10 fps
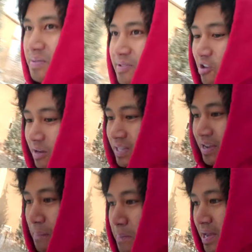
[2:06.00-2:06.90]
Maybe grab
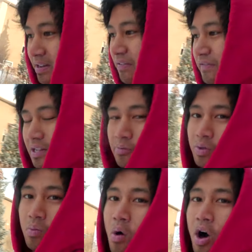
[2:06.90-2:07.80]
like a bin, fill it
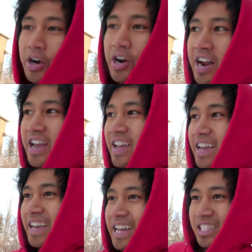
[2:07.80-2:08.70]
with water,
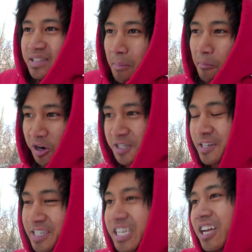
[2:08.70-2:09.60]
and submerge
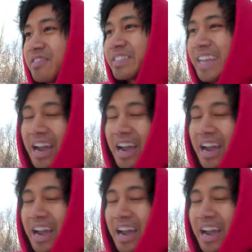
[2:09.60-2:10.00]
ourselves